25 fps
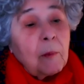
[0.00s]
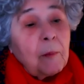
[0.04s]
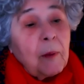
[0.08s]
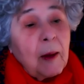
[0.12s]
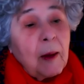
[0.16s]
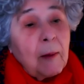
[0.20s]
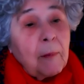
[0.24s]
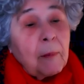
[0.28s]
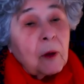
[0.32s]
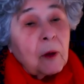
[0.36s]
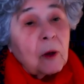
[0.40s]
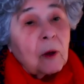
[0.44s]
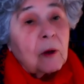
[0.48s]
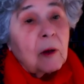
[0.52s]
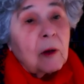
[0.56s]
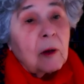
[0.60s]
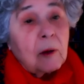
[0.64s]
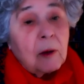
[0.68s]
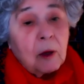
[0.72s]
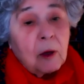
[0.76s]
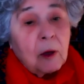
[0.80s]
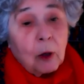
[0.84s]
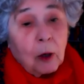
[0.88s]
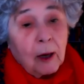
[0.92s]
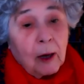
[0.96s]
people are,
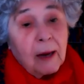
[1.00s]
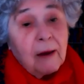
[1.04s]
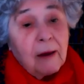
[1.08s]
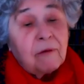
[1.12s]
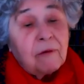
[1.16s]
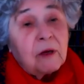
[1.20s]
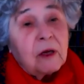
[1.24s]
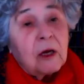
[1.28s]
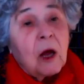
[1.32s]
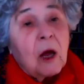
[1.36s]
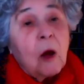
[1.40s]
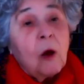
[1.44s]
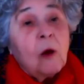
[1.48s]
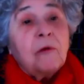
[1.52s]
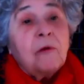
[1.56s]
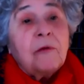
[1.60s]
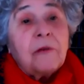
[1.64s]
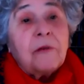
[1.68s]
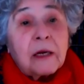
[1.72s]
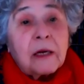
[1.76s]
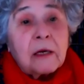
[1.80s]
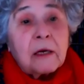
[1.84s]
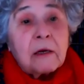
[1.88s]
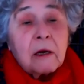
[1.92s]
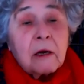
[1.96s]
even
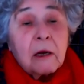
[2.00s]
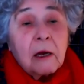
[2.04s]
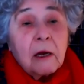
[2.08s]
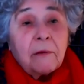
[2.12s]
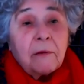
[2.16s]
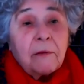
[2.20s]
COVID,